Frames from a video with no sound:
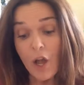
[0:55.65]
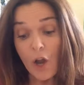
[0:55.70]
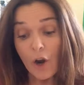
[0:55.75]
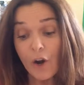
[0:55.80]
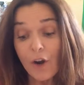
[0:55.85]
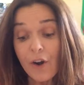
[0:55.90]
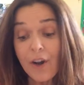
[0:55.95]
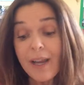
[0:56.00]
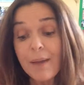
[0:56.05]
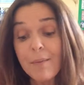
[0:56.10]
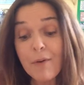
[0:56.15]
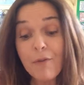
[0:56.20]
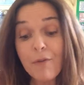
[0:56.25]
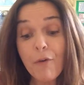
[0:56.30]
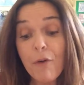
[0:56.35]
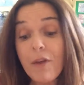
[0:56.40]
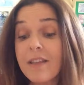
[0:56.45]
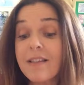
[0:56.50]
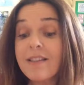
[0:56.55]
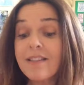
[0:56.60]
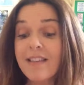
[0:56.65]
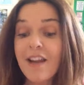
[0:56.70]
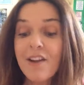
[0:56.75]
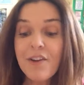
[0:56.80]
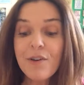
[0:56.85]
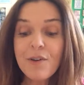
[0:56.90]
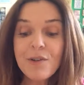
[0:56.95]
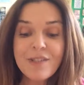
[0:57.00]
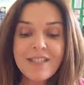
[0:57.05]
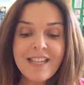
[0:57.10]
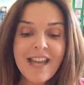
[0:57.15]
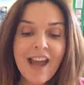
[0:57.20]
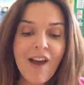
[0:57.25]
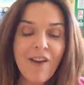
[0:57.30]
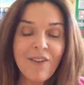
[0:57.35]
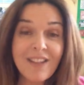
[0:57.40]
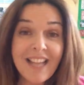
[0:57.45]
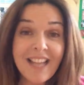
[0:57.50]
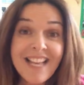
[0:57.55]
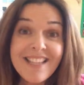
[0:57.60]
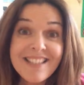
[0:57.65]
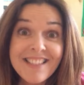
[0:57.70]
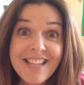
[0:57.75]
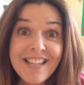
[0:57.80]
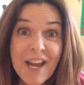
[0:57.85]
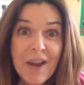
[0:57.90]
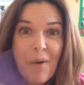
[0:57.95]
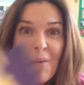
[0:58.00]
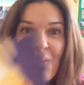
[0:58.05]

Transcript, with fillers: Hurry before the sun goes down. Let's take